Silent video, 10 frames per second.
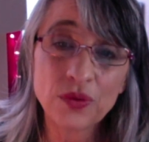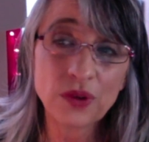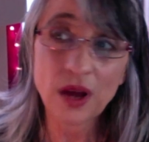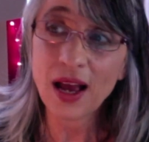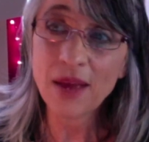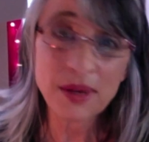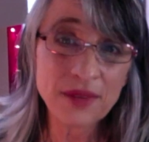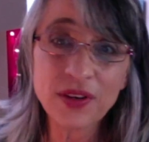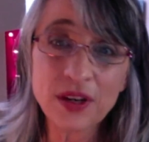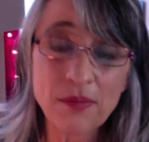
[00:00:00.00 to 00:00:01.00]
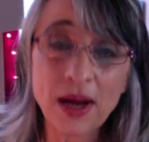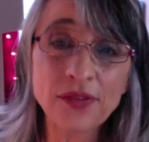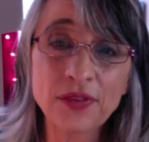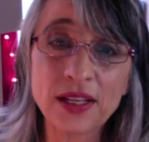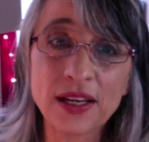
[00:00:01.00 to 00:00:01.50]
I'm being very
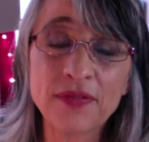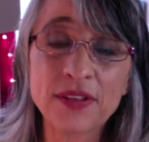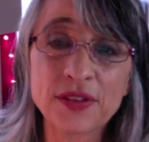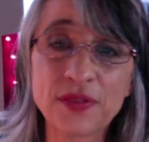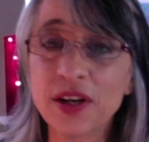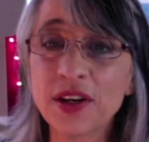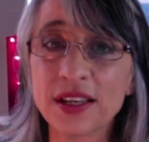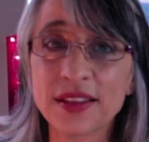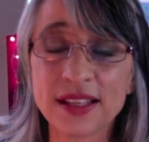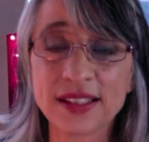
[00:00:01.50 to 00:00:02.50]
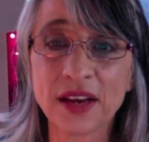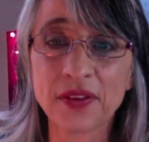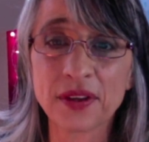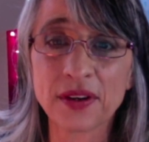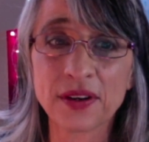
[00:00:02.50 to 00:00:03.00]
mindful of this variant that's out
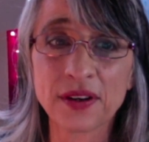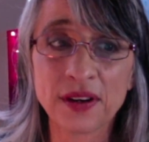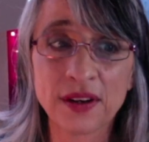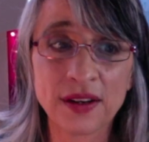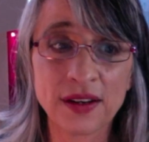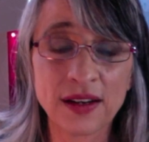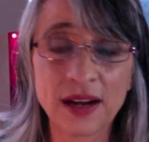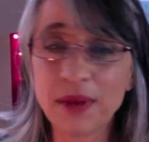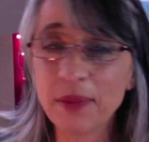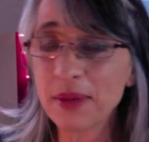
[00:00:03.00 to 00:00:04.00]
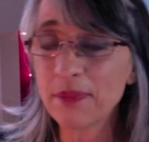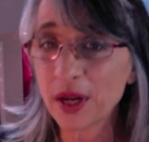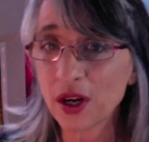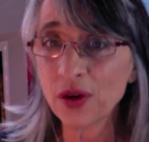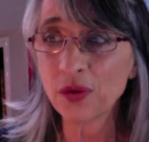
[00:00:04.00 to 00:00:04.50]
there. I'm not being
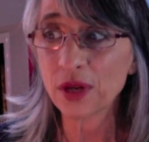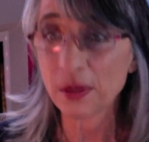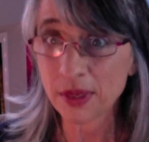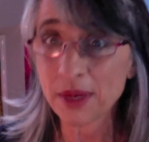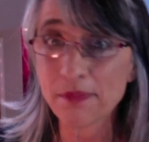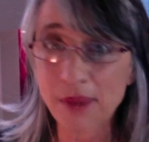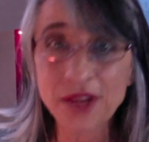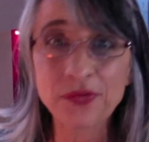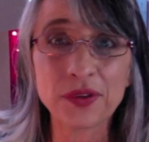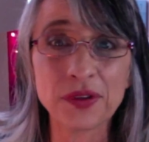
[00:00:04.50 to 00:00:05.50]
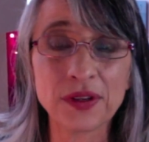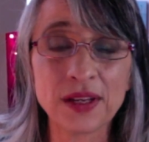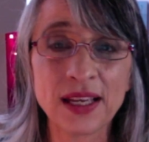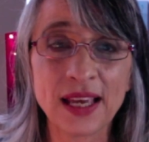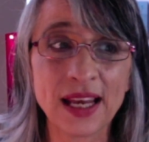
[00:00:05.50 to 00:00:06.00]
paranoid. I'm being mindful.
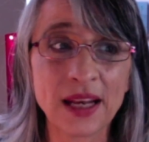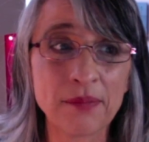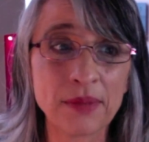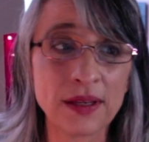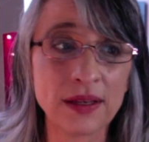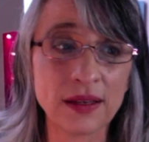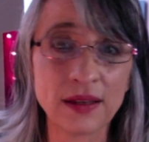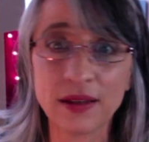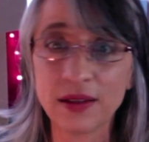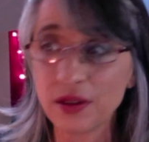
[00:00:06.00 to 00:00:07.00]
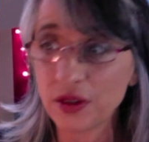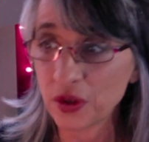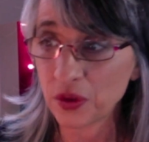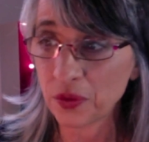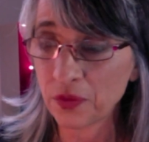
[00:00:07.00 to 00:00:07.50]
And I'm being,
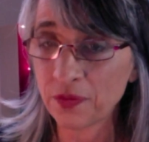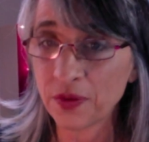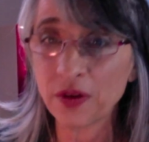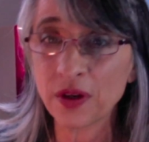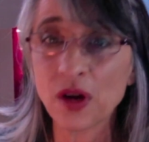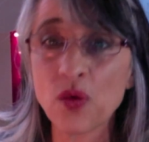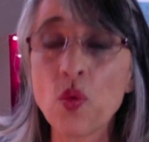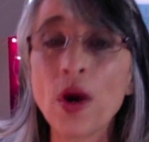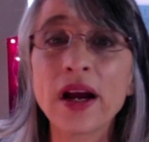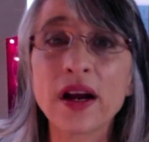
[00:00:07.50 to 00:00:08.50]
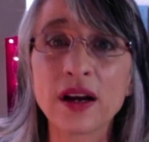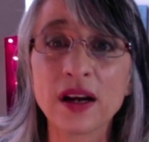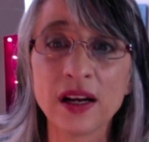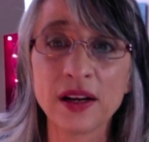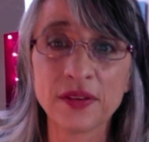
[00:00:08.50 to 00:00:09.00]
very aware
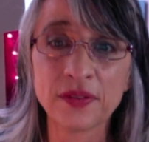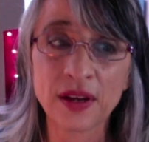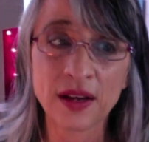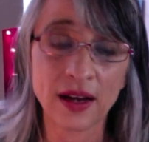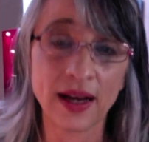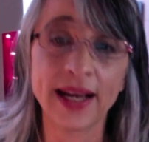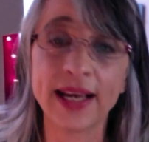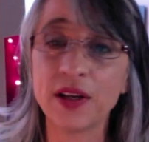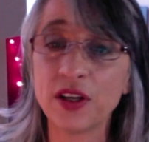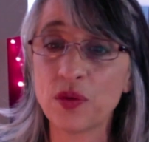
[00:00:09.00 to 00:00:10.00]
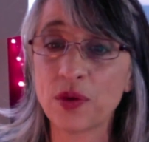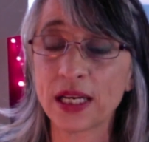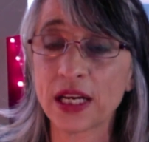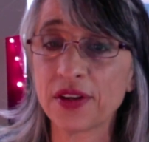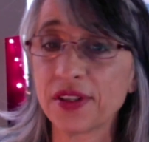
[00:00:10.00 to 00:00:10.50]
of, I don't want to
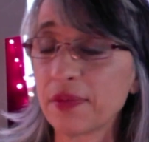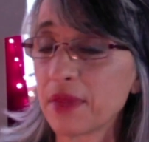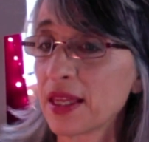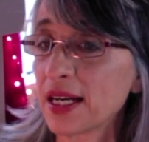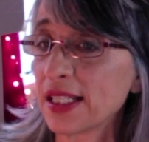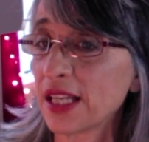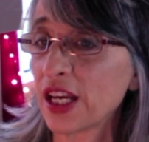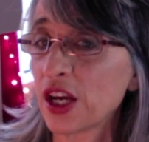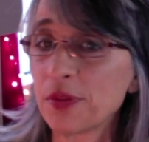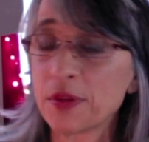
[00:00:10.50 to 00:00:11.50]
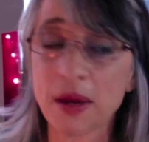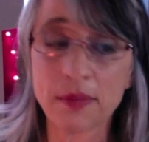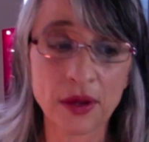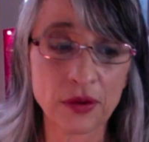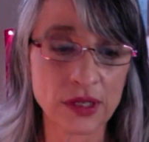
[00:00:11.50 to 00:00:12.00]
carry something that I take home to my
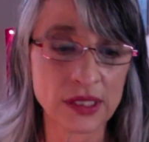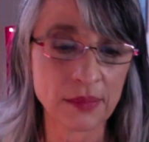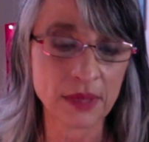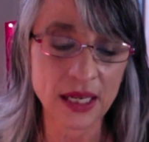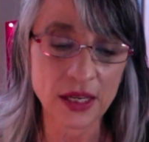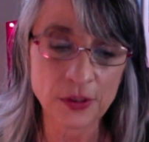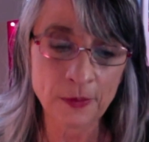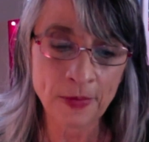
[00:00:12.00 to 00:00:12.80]
mother, to somebody else.